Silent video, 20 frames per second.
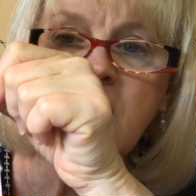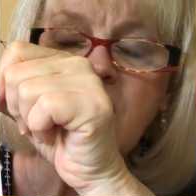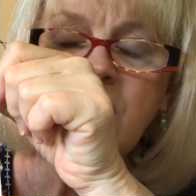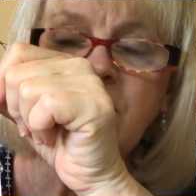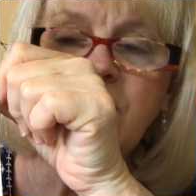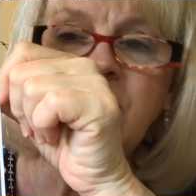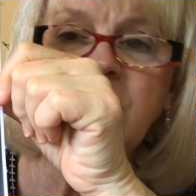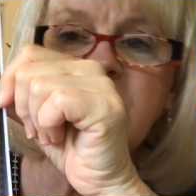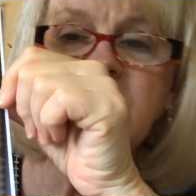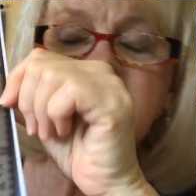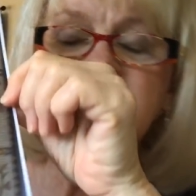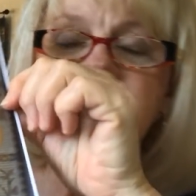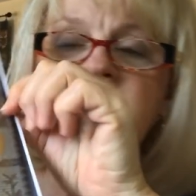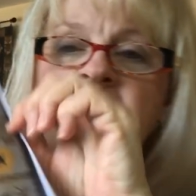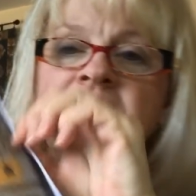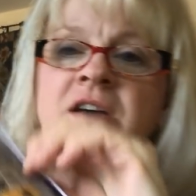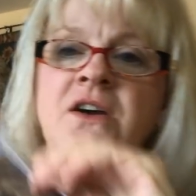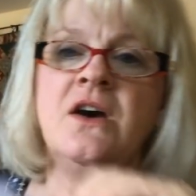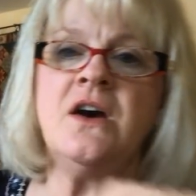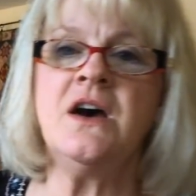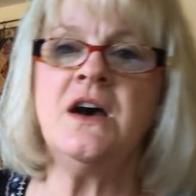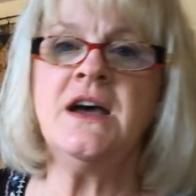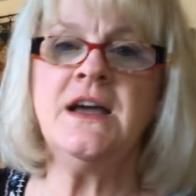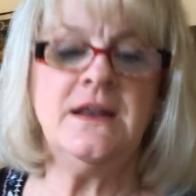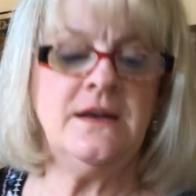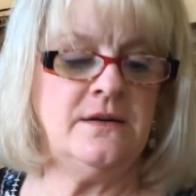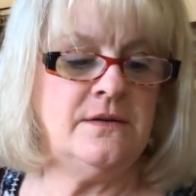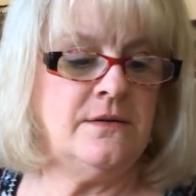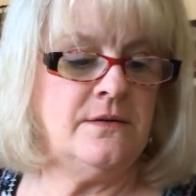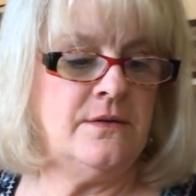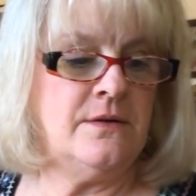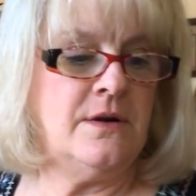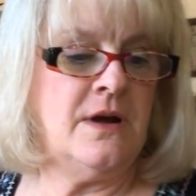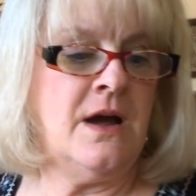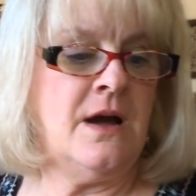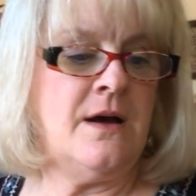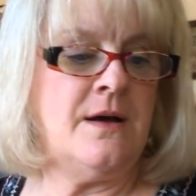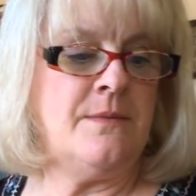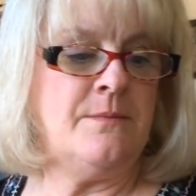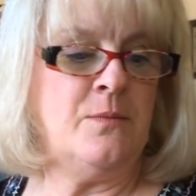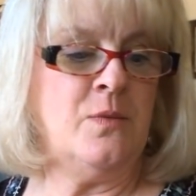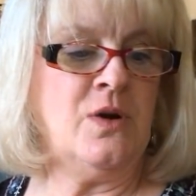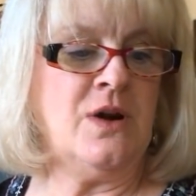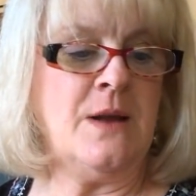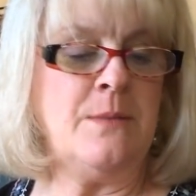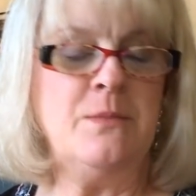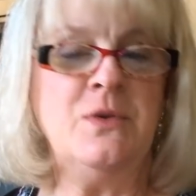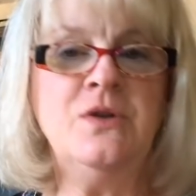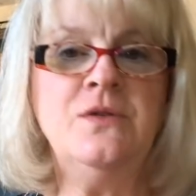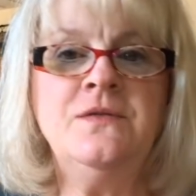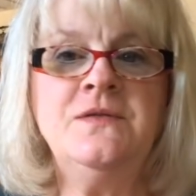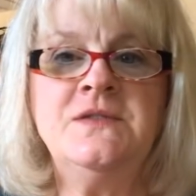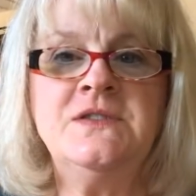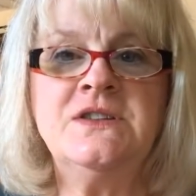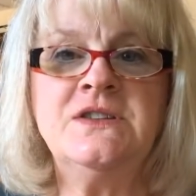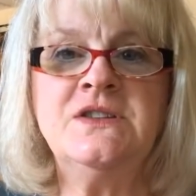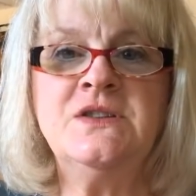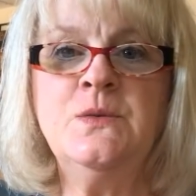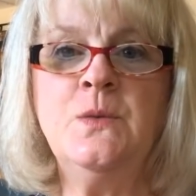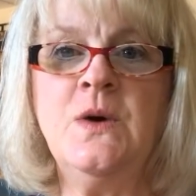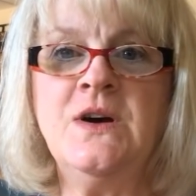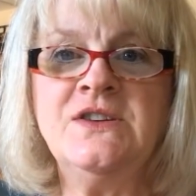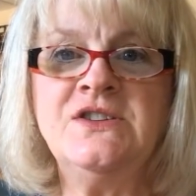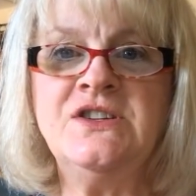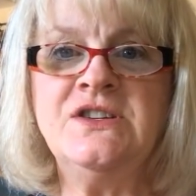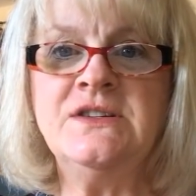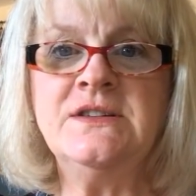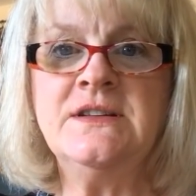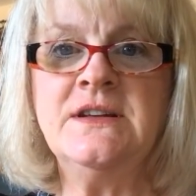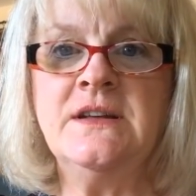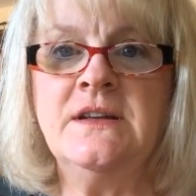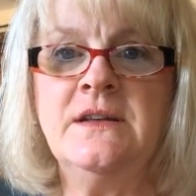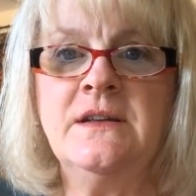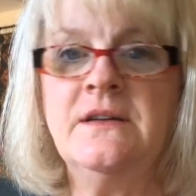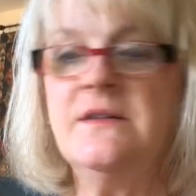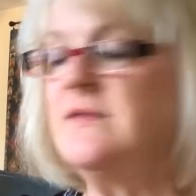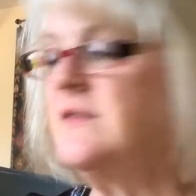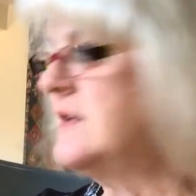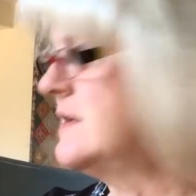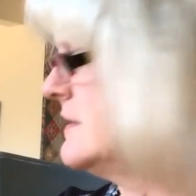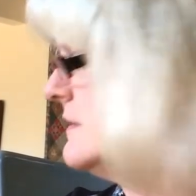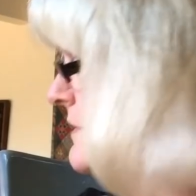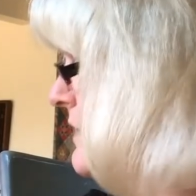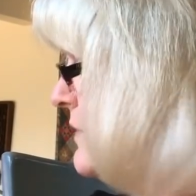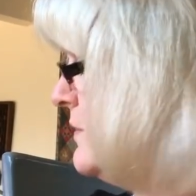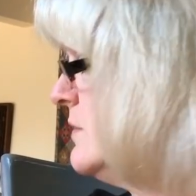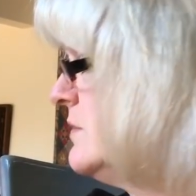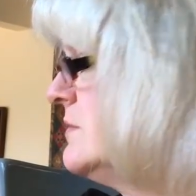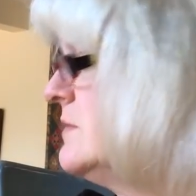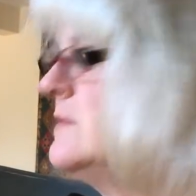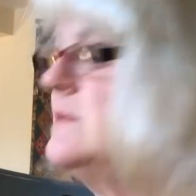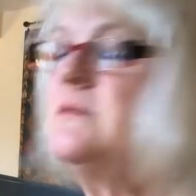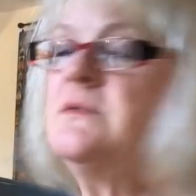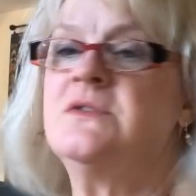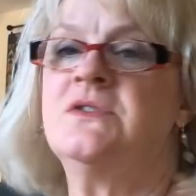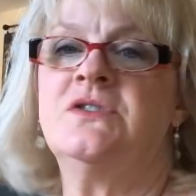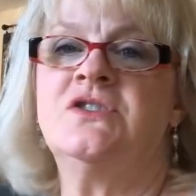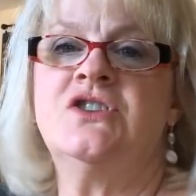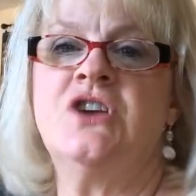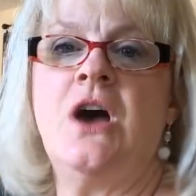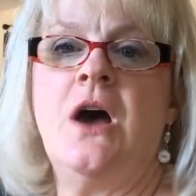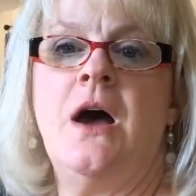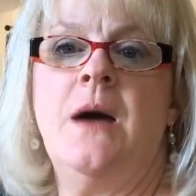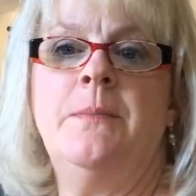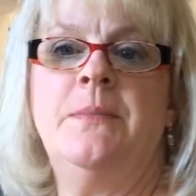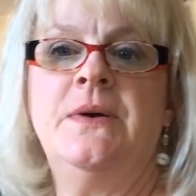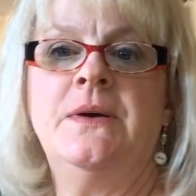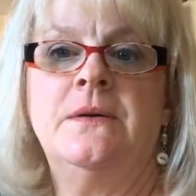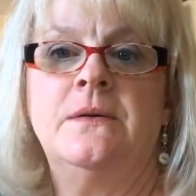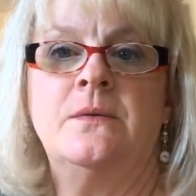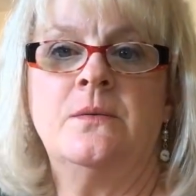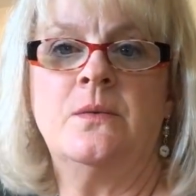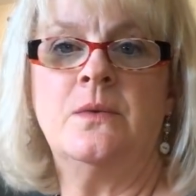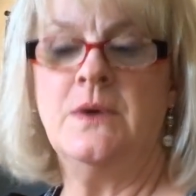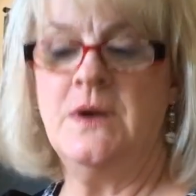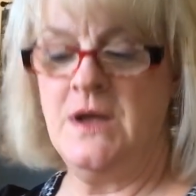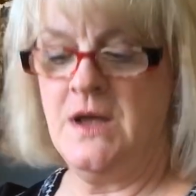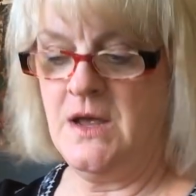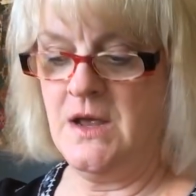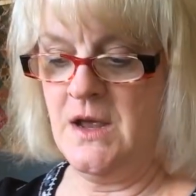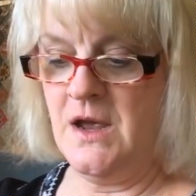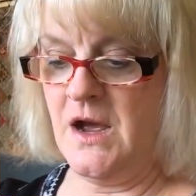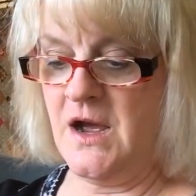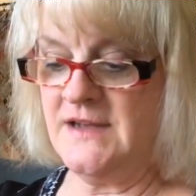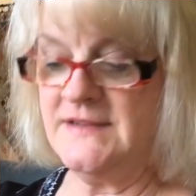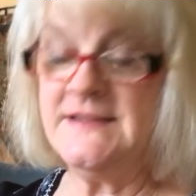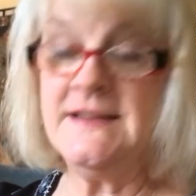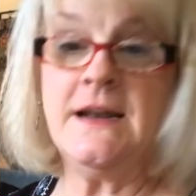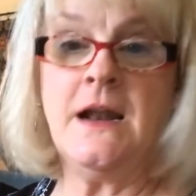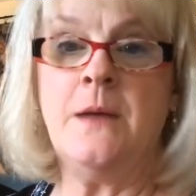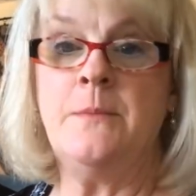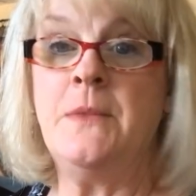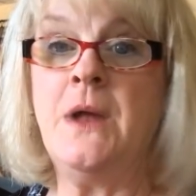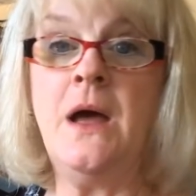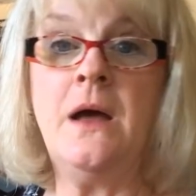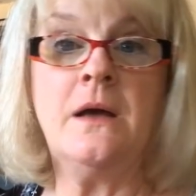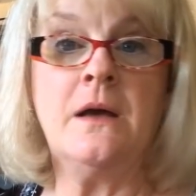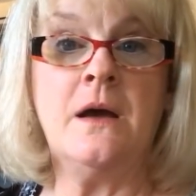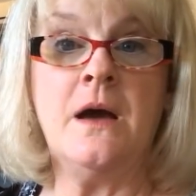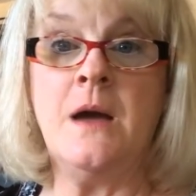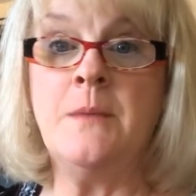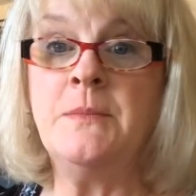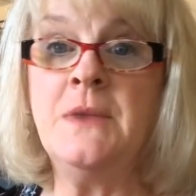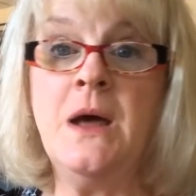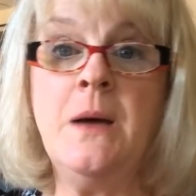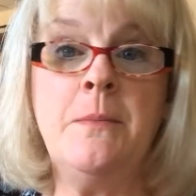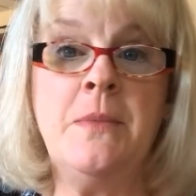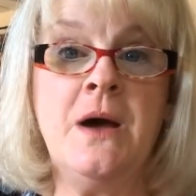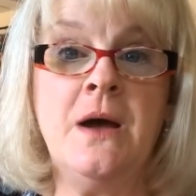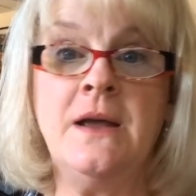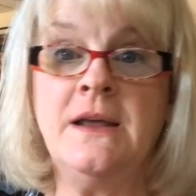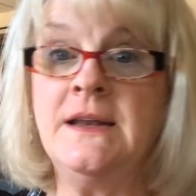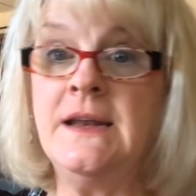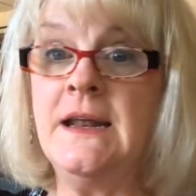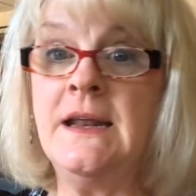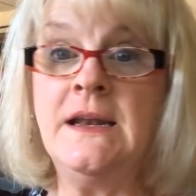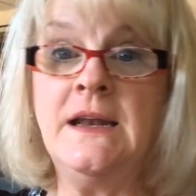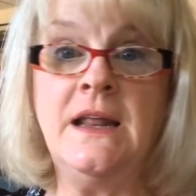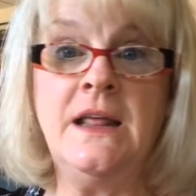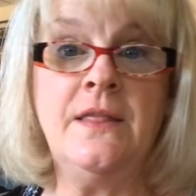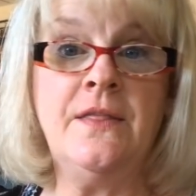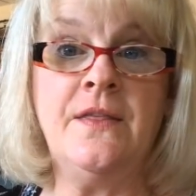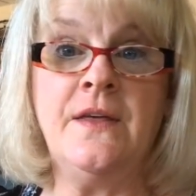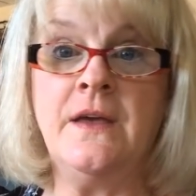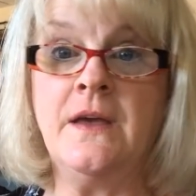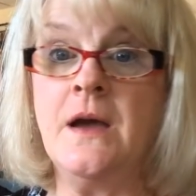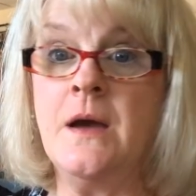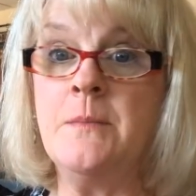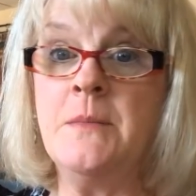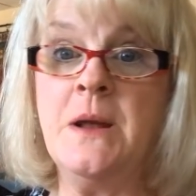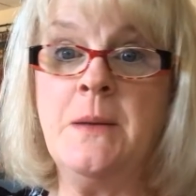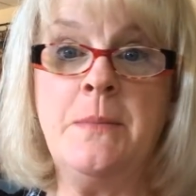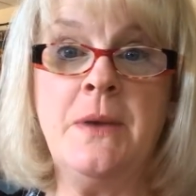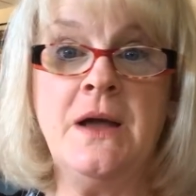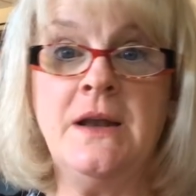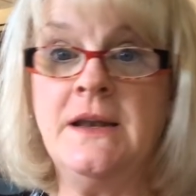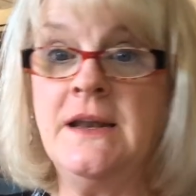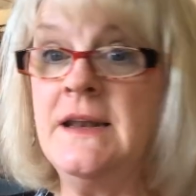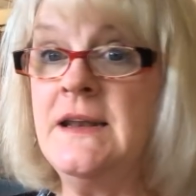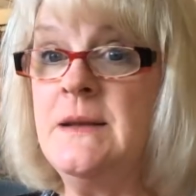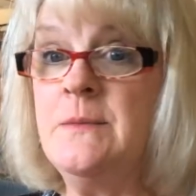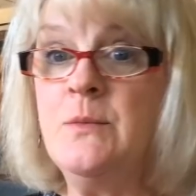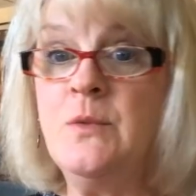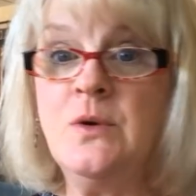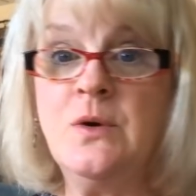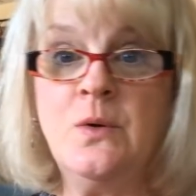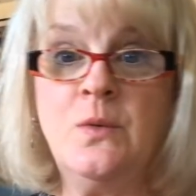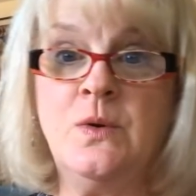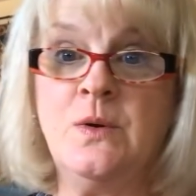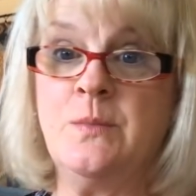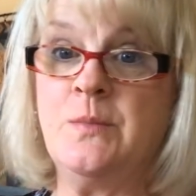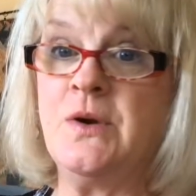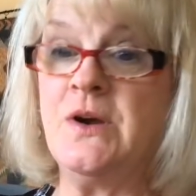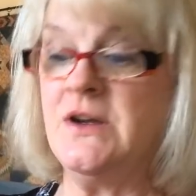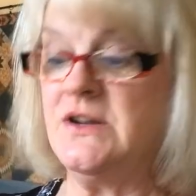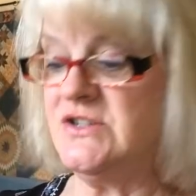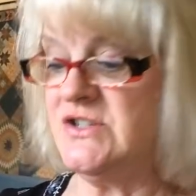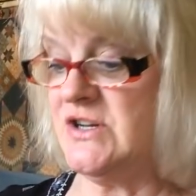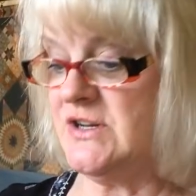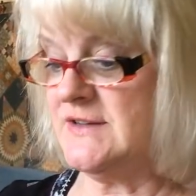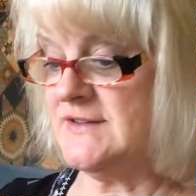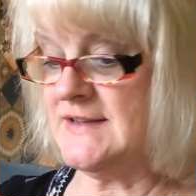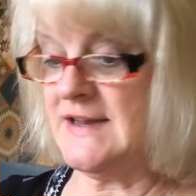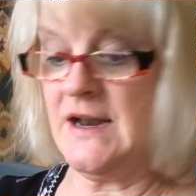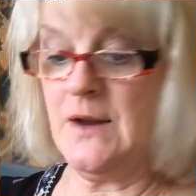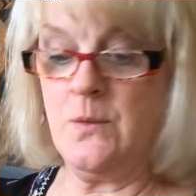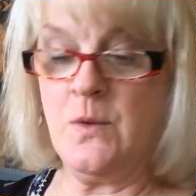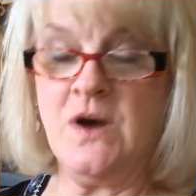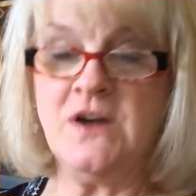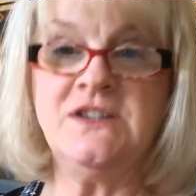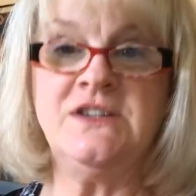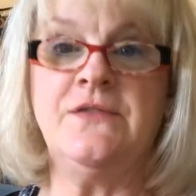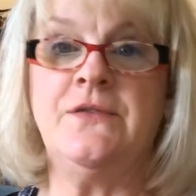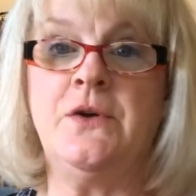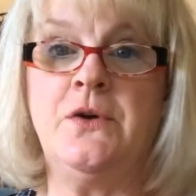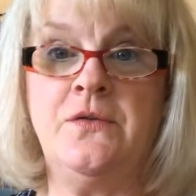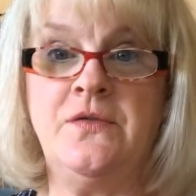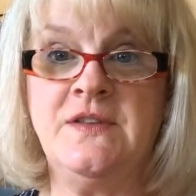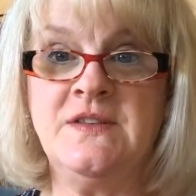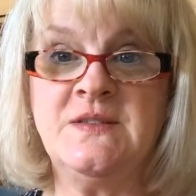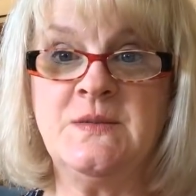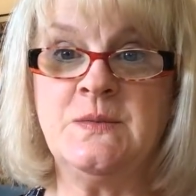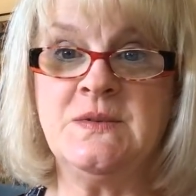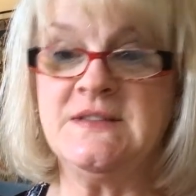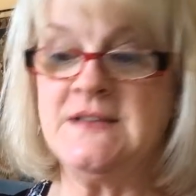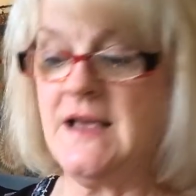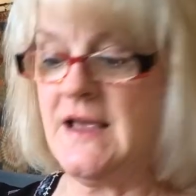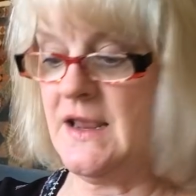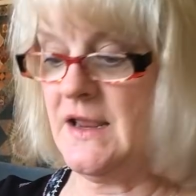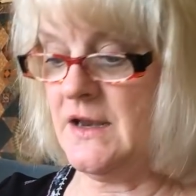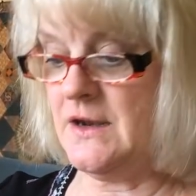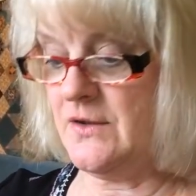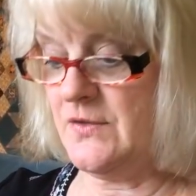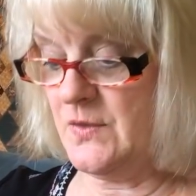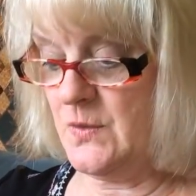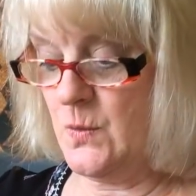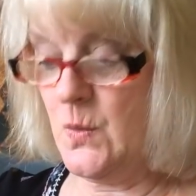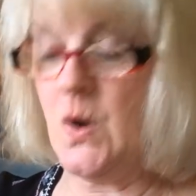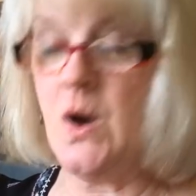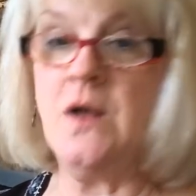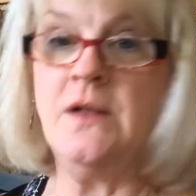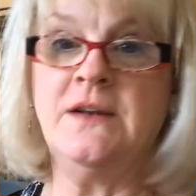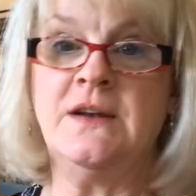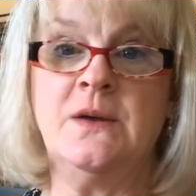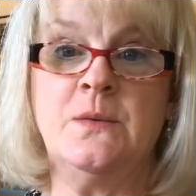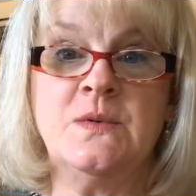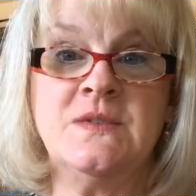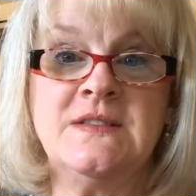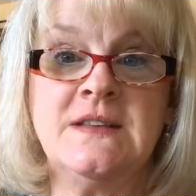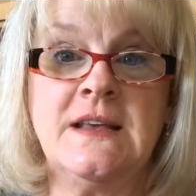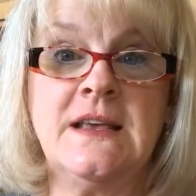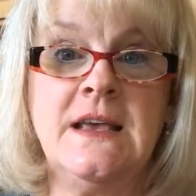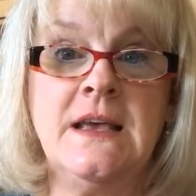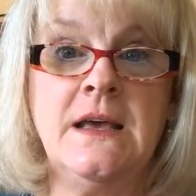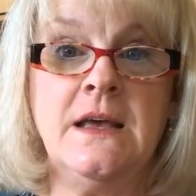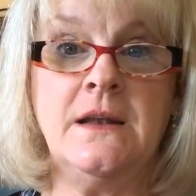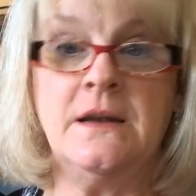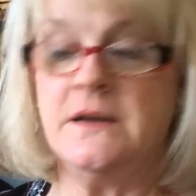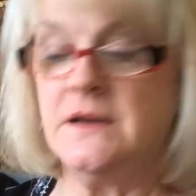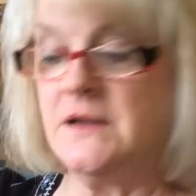This I got when I moved to Washington. The local shop, I said, I'm not buying anything. I'm not buying any more quilt projects. And I walked in there and this was hanging on the wall and it was a kit.